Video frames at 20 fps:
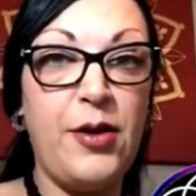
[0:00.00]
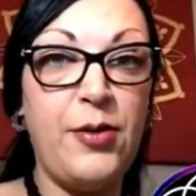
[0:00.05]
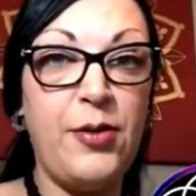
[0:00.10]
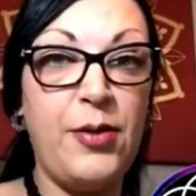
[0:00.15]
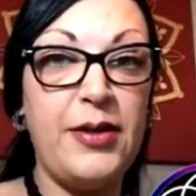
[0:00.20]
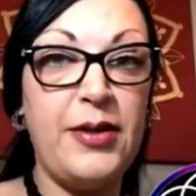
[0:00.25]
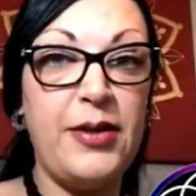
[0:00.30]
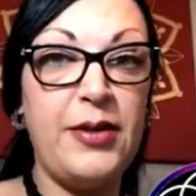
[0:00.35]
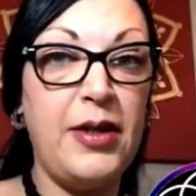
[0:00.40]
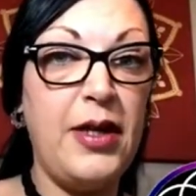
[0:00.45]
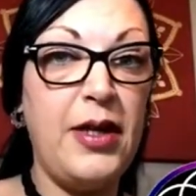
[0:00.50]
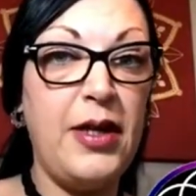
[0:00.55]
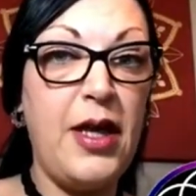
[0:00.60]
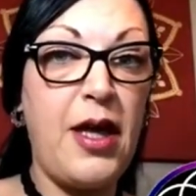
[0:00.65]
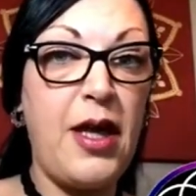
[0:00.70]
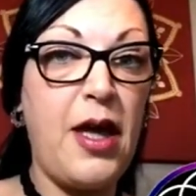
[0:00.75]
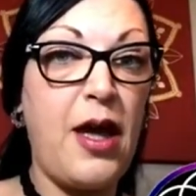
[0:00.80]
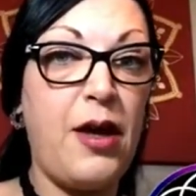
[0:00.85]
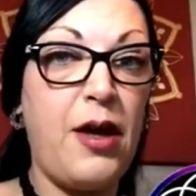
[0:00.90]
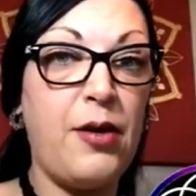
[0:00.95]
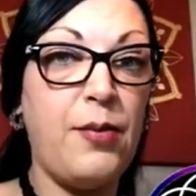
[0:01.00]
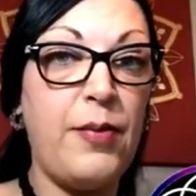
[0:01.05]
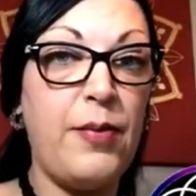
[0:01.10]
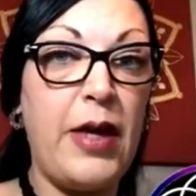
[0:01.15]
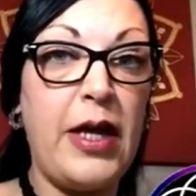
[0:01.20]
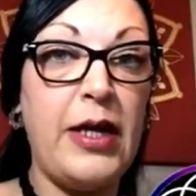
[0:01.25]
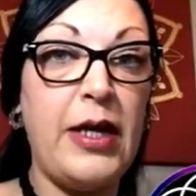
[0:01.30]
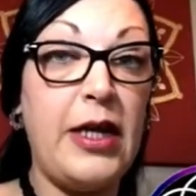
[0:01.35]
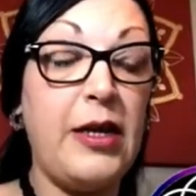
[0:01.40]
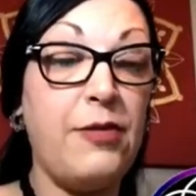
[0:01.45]
And
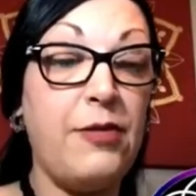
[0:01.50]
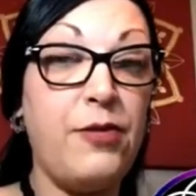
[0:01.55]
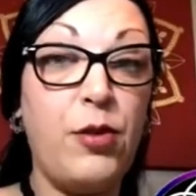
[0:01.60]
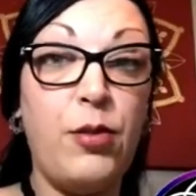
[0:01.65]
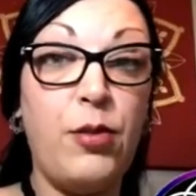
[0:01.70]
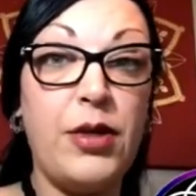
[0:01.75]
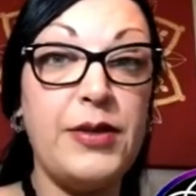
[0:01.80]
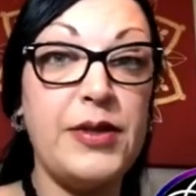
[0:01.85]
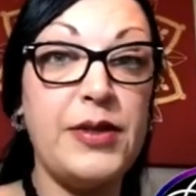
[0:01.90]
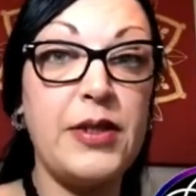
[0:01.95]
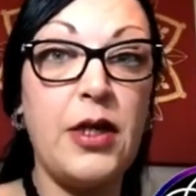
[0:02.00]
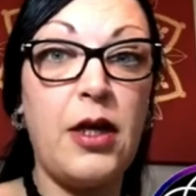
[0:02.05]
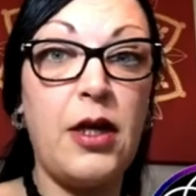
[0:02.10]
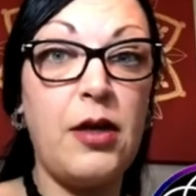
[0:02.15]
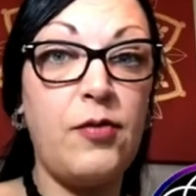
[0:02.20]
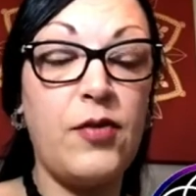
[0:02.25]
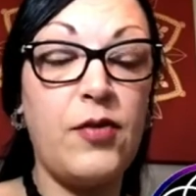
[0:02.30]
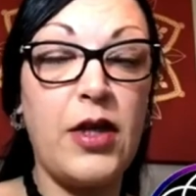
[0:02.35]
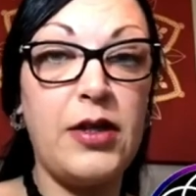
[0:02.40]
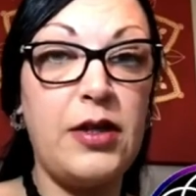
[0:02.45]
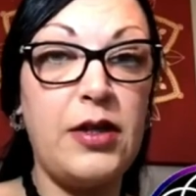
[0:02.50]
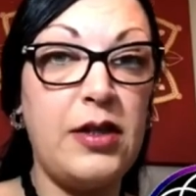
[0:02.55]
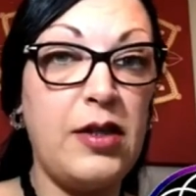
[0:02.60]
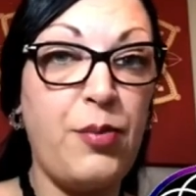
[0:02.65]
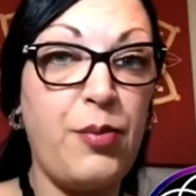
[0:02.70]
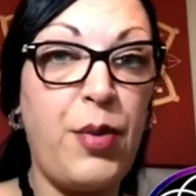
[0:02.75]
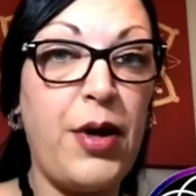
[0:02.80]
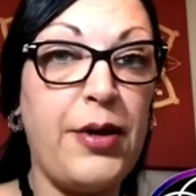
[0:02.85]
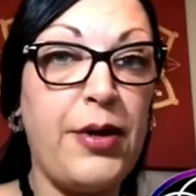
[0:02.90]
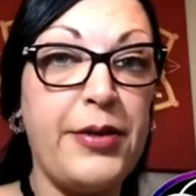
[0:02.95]
any of the ones that I've done in the
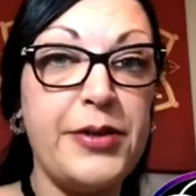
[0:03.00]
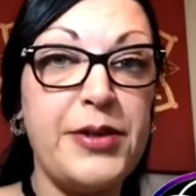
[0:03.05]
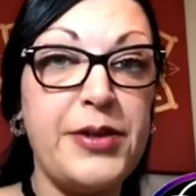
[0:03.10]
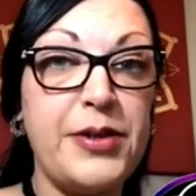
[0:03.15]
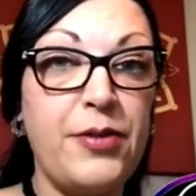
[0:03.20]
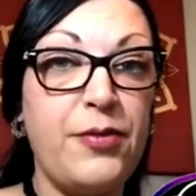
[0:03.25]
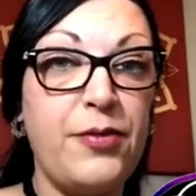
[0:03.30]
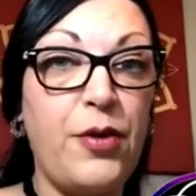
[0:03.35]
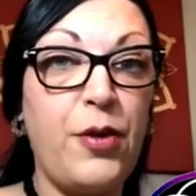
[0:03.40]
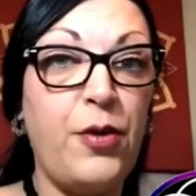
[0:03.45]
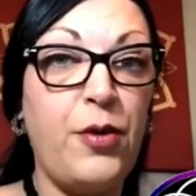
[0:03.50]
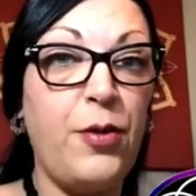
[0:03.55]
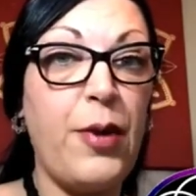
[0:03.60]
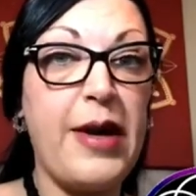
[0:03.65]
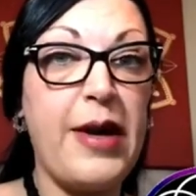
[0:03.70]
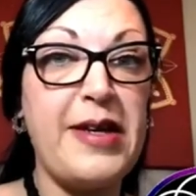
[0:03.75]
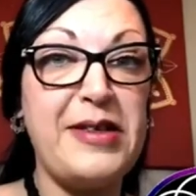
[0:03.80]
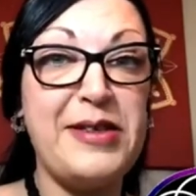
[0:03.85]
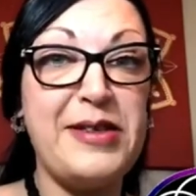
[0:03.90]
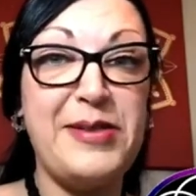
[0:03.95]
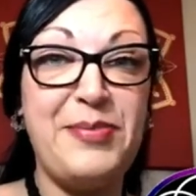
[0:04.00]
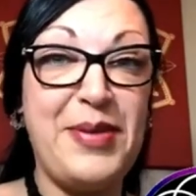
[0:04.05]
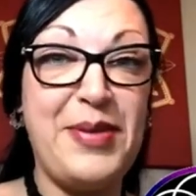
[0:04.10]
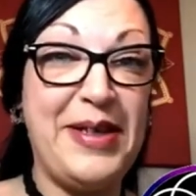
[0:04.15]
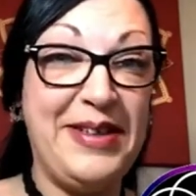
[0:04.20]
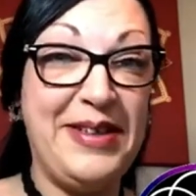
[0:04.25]
past have always been